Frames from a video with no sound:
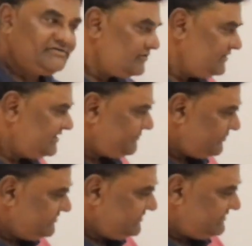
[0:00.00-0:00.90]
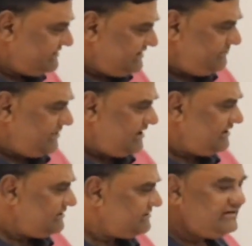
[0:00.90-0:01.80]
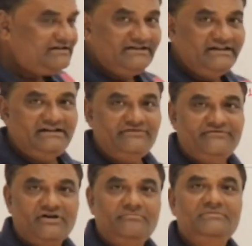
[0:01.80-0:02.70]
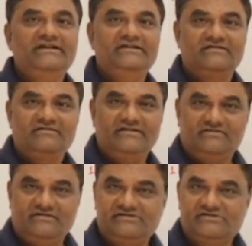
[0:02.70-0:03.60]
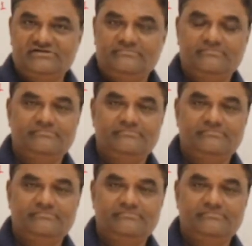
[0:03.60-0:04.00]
So this procedure is same as deleting from linear linked list.